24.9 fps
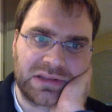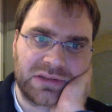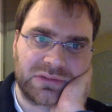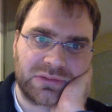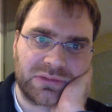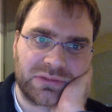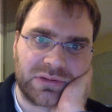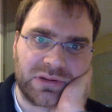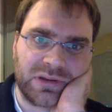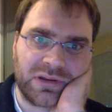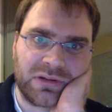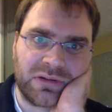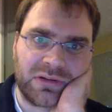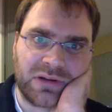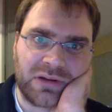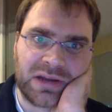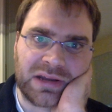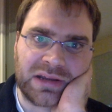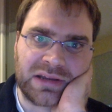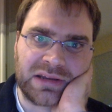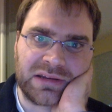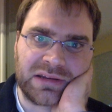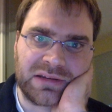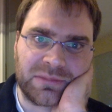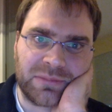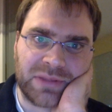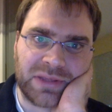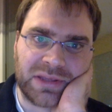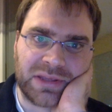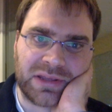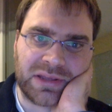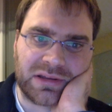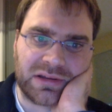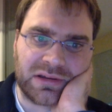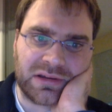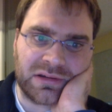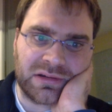So now I need to
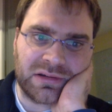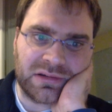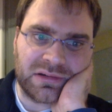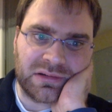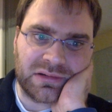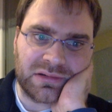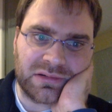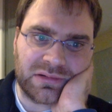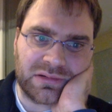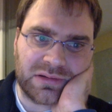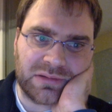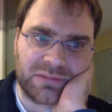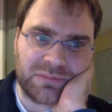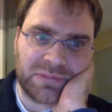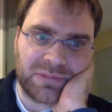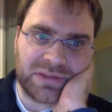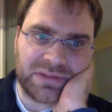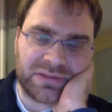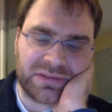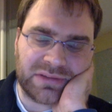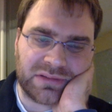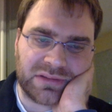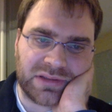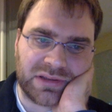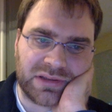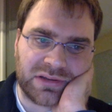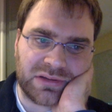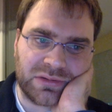make basically